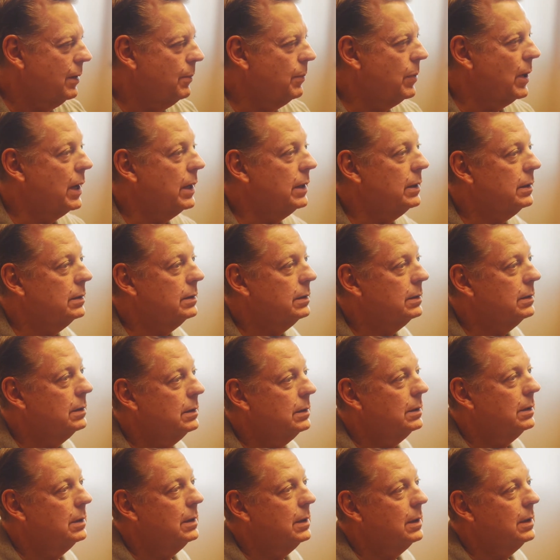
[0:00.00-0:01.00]
But
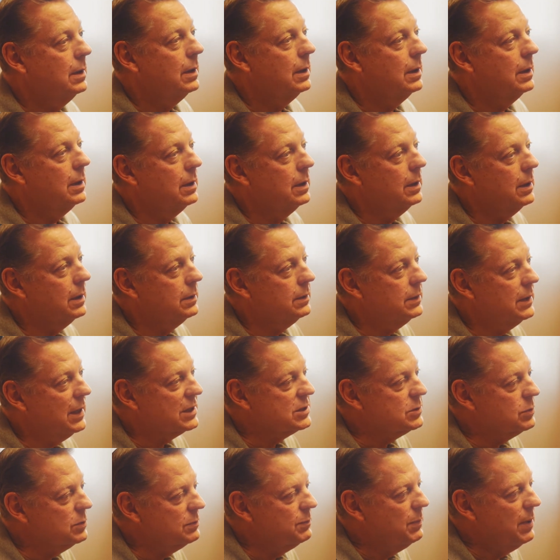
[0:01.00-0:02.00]

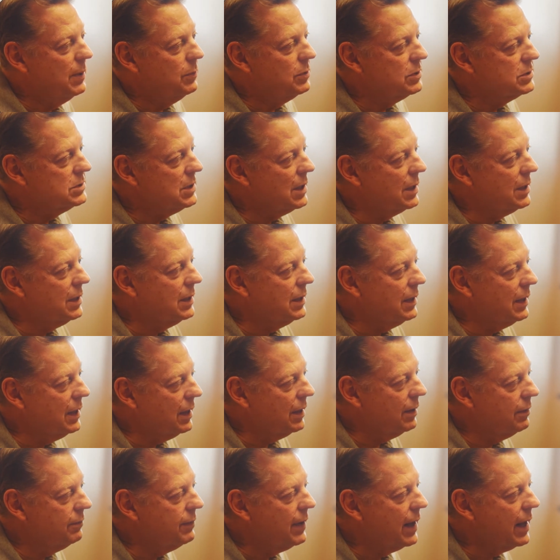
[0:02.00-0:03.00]
that's when people started to
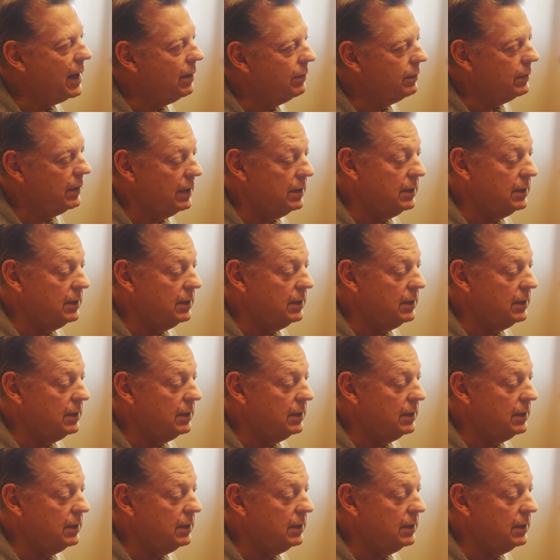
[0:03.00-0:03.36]
get involved.